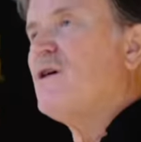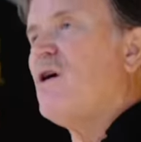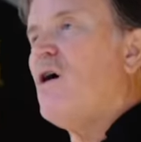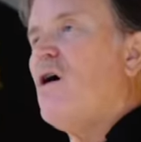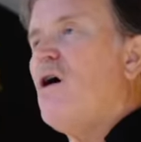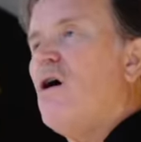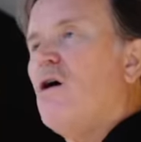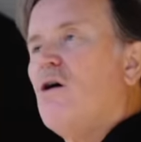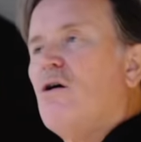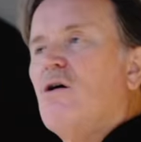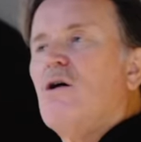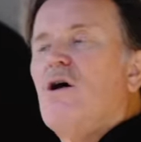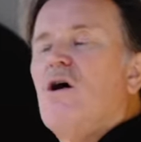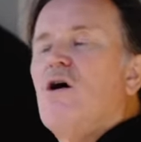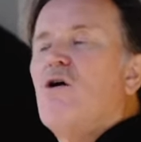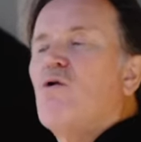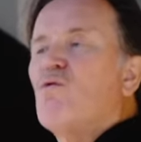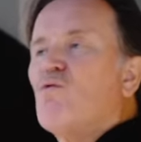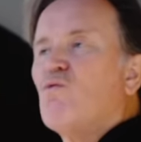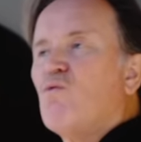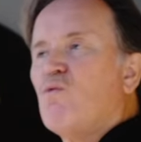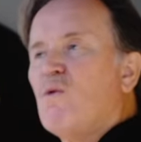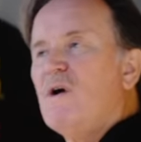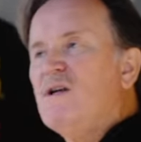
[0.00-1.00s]
car,
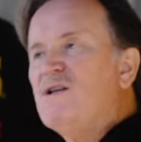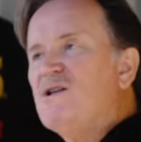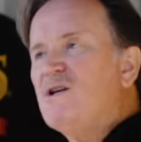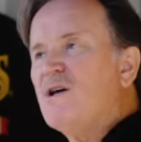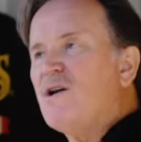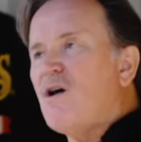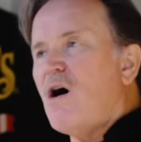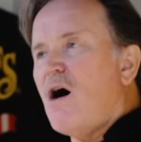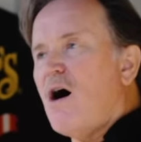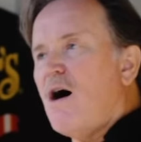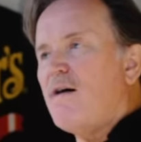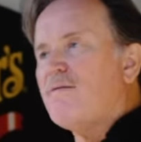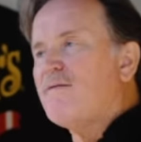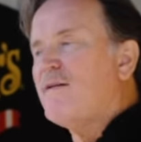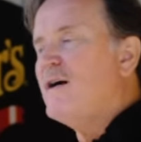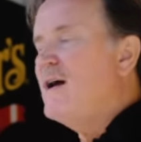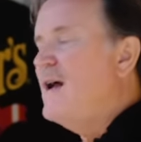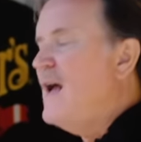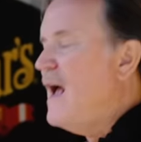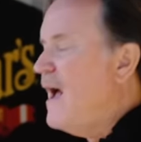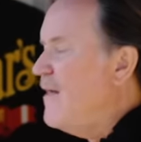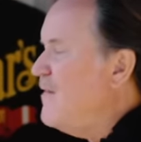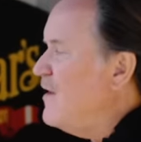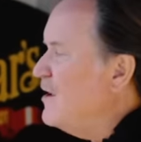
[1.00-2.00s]
rinse it off,
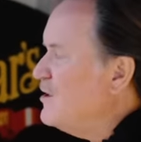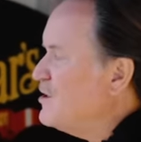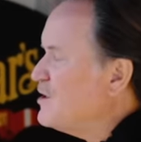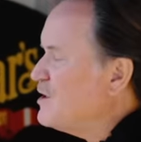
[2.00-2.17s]
and then